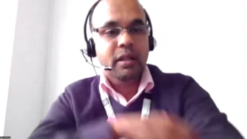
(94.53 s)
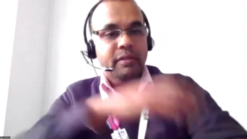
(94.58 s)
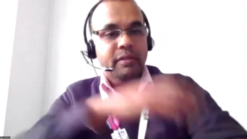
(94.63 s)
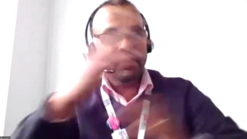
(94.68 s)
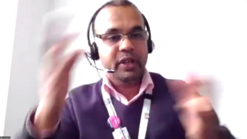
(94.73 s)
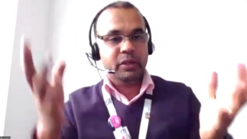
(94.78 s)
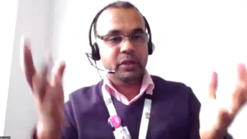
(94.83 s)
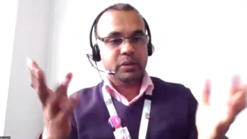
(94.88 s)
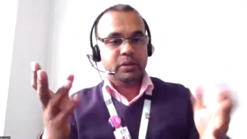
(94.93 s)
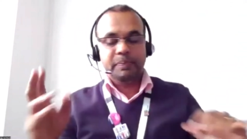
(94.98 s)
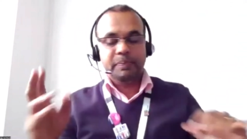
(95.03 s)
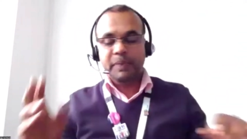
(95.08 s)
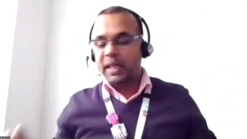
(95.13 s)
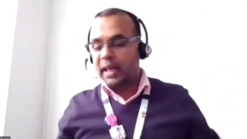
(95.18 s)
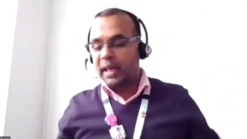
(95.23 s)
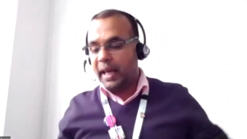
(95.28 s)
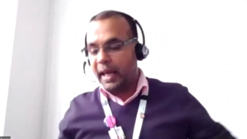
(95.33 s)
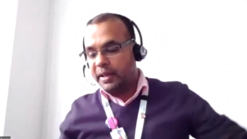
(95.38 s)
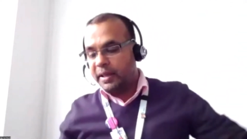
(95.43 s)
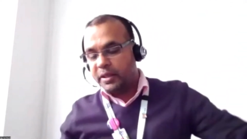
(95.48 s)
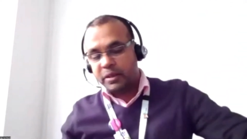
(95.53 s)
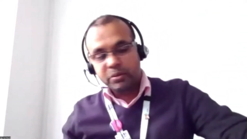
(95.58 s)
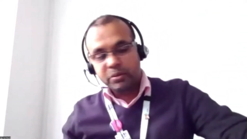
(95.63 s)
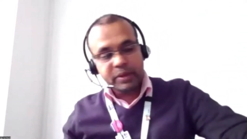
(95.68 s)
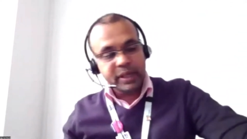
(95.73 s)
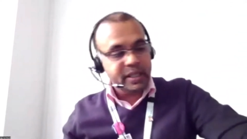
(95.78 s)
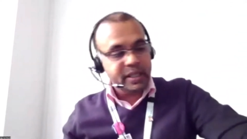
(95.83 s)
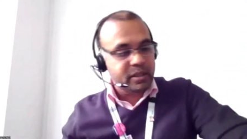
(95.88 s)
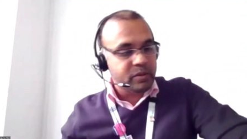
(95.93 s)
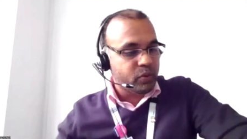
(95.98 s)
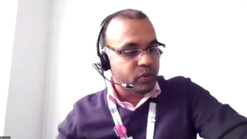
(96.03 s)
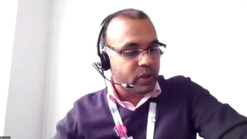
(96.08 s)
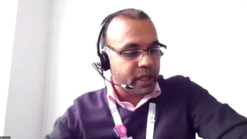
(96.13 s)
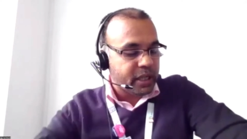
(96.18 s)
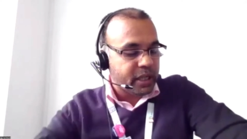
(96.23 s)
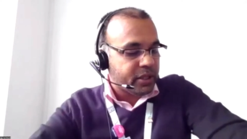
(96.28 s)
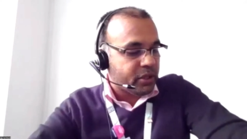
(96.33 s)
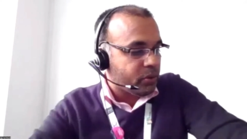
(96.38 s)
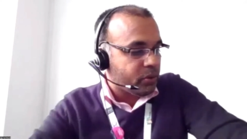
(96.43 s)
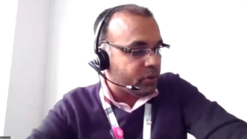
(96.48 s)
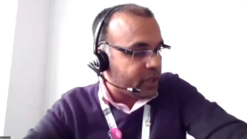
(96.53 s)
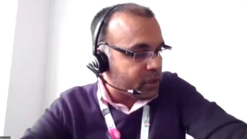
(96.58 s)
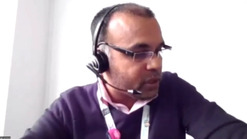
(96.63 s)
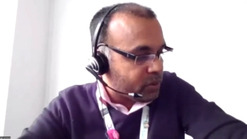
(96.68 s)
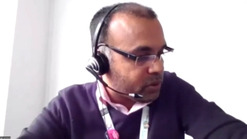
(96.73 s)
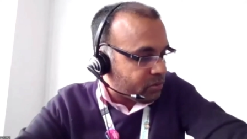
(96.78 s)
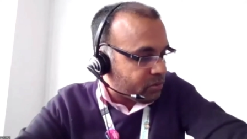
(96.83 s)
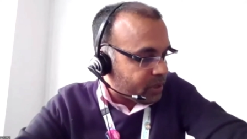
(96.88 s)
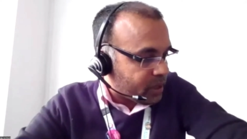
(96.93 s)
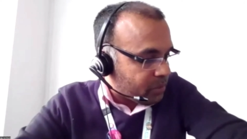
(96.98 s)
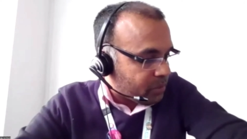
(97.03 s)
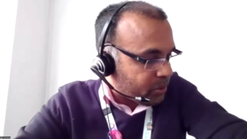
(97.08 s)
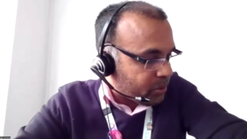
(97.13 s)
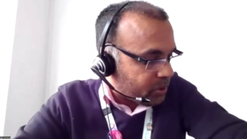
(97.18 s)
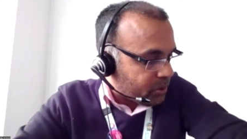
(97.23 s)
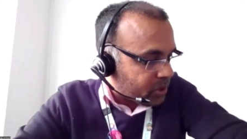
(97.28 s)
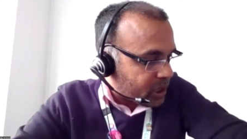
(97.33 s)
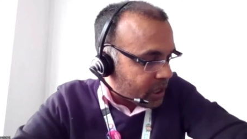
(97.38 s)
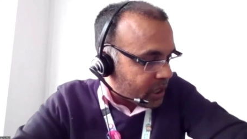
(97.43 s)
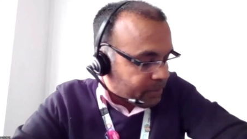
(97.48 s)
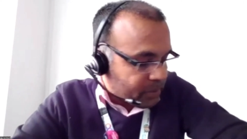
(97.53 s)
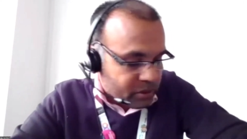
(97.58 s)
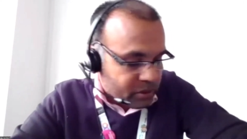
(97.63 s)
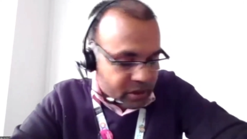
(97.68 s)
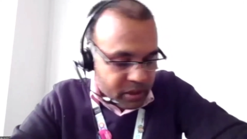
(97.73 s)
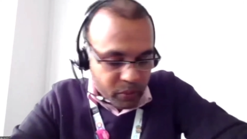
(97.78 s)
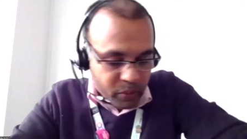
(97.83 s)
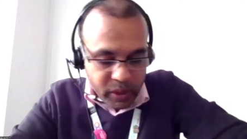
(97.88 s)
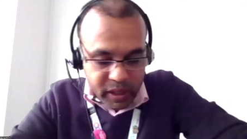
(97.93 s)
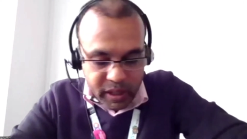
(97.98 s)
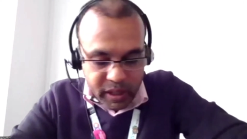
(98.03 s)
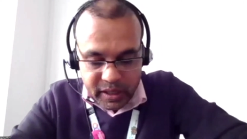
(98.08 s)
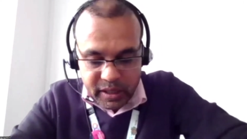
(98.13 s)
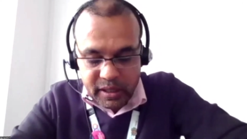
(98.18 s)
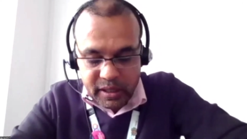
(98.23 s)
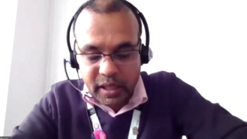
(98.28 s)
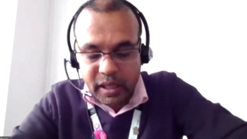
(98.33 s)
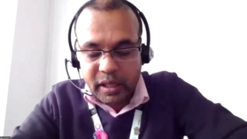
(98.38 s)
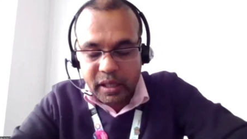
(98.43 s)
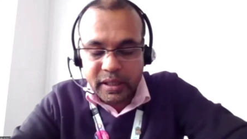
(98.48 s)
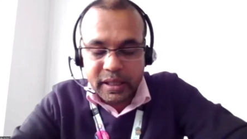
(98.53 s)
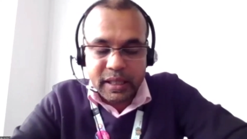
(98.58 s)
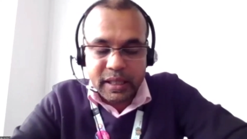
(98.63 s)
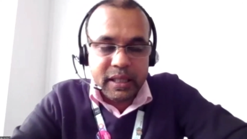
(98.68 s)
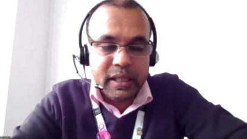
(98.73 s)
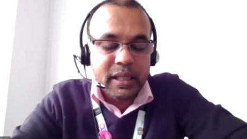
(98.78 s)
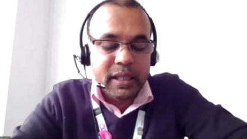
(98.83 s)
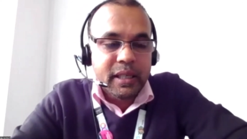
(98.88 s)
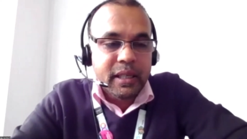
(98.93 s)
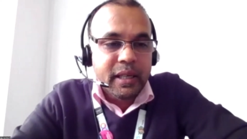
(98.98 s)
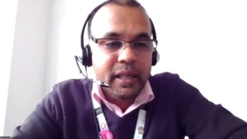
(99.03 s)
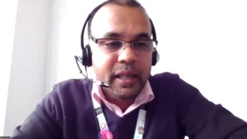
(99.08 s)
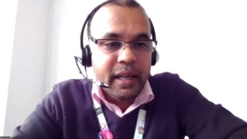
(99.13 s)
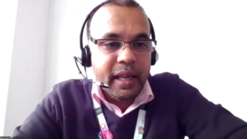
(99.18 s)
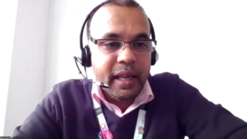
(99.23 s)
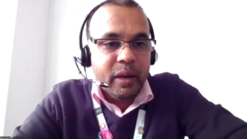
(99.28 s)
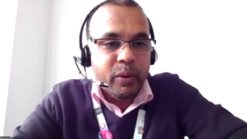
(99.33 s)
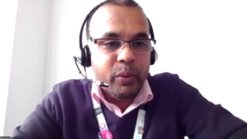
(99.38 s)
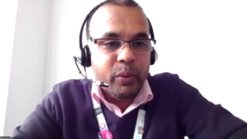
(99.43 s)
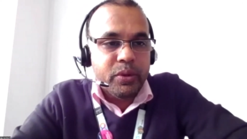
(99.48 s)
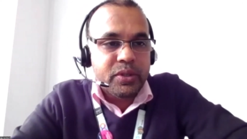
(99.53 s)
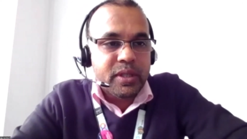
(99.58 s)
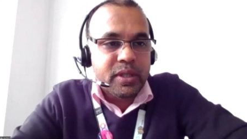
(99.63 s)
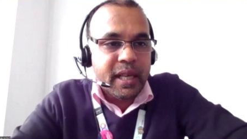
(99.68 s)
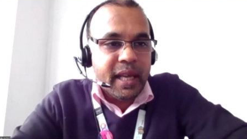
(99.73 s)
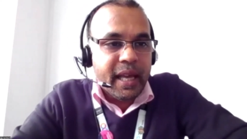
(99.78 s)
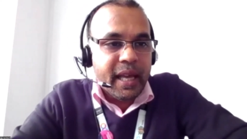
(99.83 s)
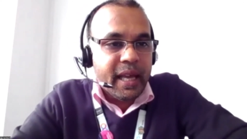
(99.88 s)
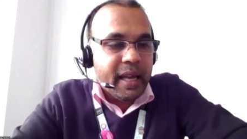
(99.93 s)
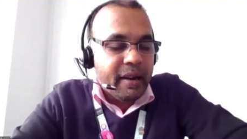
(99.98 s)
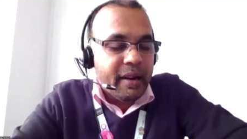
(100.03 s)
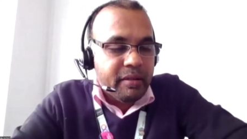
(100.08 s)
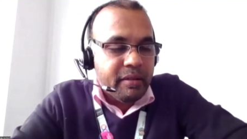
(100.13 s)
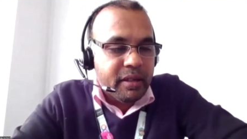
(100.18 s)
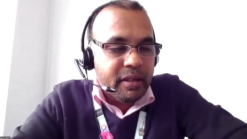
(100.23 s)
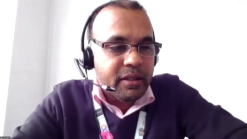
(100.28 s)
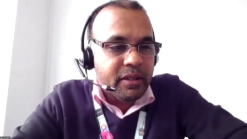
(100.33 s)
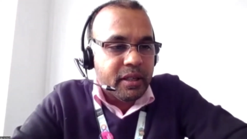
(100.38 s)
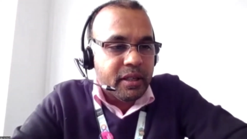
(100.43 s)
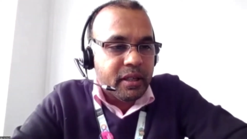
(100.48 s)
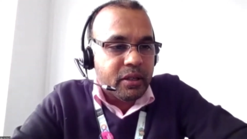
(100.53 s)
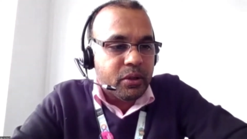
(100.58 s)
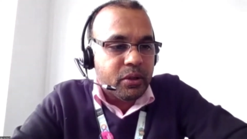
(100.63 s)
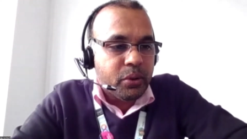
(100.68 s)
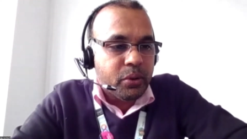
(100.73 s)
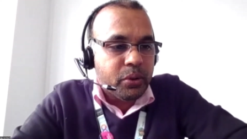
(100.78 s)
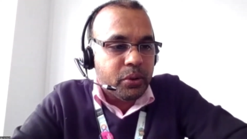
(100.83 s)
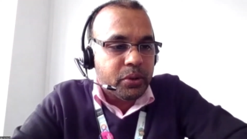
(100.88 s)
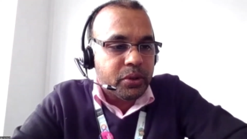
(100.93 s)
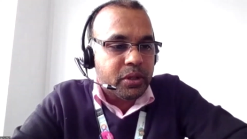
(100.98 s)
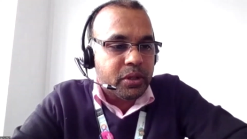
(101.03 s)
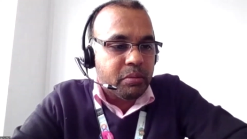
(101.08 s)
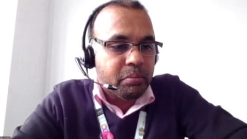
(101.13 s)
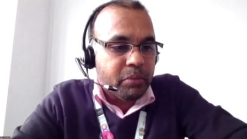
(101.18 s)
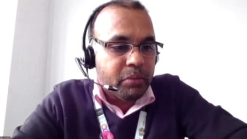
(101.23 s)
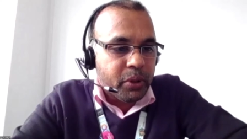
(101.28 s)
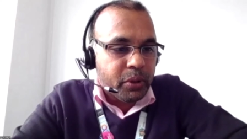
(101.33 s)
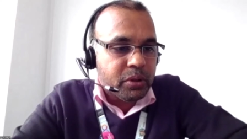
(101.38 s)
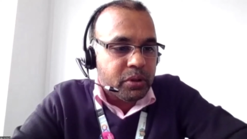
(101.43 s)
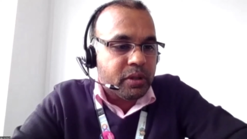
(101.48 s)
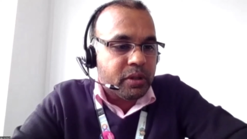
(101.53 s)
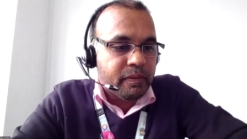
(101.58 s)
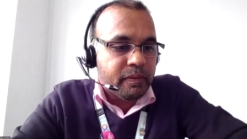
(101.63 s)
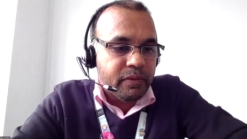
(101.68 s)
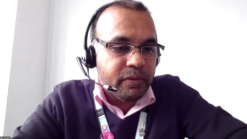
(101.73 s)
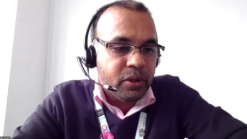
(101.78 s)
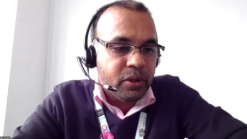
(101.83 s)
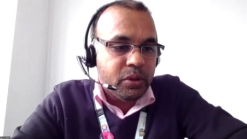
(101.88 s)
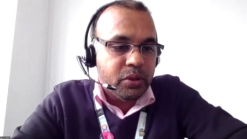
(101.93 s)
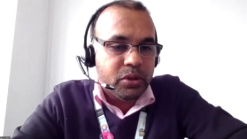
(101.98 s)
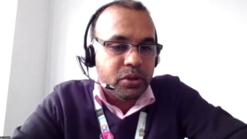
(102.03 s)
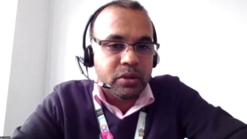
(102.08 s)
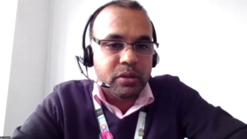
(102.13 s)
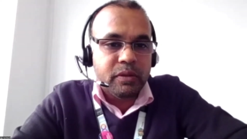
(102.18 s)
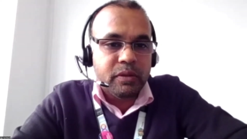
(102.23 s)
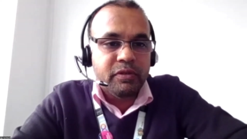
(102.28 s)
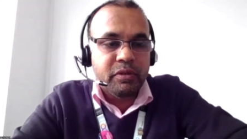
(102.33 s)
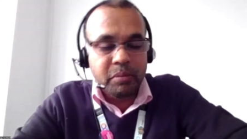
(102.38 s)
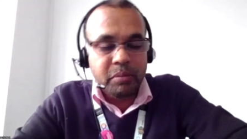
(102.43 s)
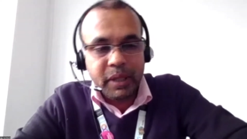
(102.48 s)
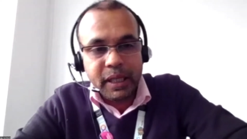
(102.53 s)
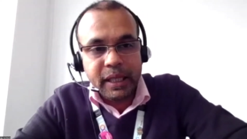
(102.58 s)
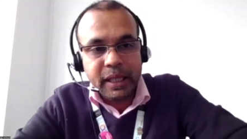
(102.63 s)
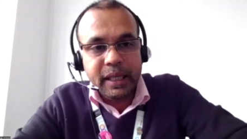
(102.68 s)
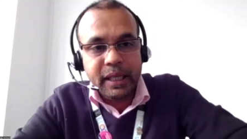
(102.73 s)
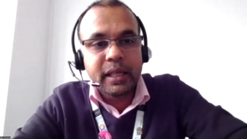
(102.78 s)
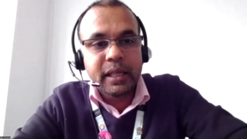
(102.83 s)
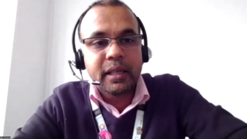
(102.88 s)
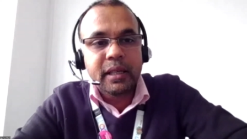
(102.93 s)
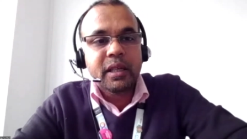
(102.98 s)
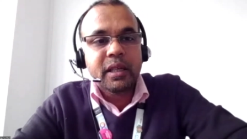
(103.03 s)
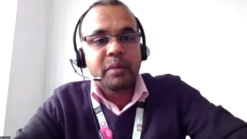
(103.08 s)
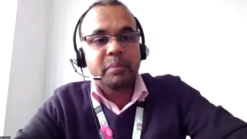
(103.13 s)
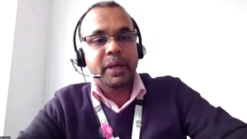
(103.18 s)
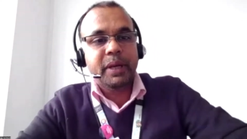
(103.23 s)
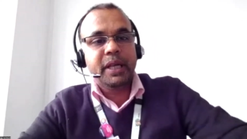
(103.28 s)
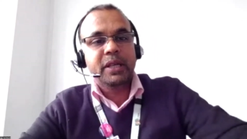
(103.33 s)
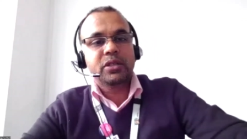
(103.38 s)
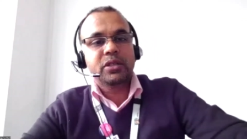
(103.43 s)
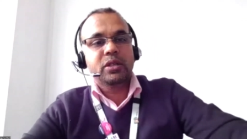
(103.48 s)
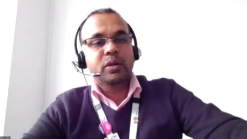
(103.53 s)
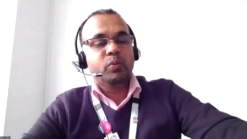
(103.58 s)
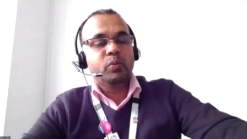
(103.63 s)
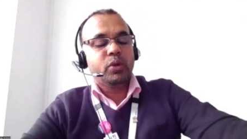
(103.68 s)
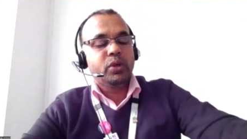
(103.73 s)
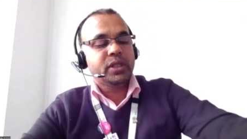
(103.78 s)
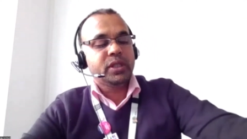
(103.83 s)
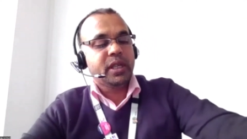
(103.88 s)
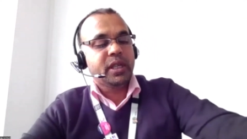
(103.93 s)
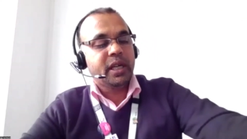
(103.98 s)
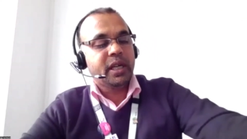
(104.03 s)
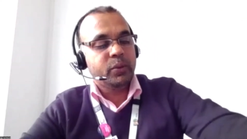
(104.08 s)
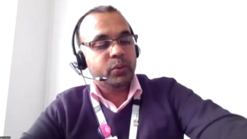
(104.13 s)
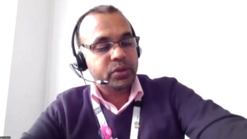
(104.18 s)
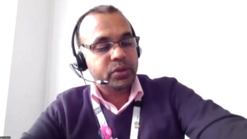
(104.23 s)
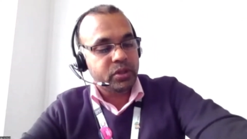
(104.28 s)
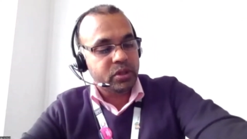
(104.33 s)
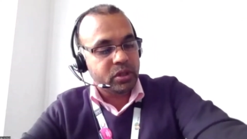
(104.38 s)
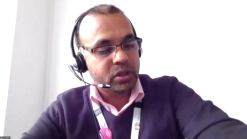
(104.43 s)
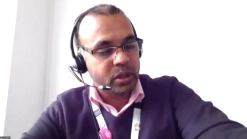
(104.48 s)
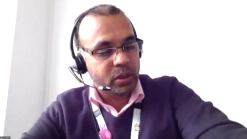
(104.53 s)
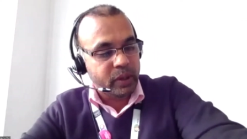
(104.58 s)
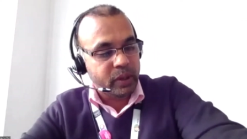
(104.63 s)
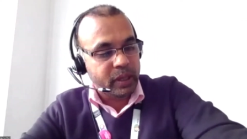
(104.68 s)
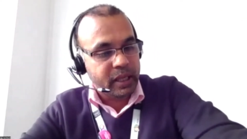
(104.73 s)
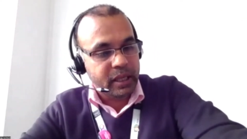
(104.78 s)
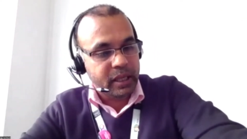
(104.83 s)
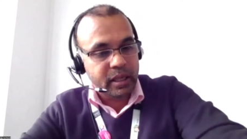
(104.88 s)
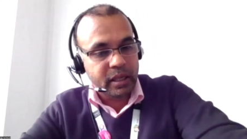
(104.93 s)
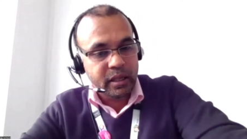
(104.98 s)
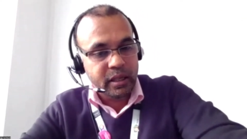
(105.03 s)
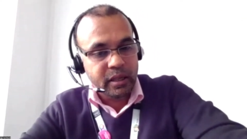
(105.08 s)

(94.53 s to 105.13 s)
field? And the reason why I thought this was a really important chapter is that when I started, it was the area that caused the most confusion for me, based on what I was doing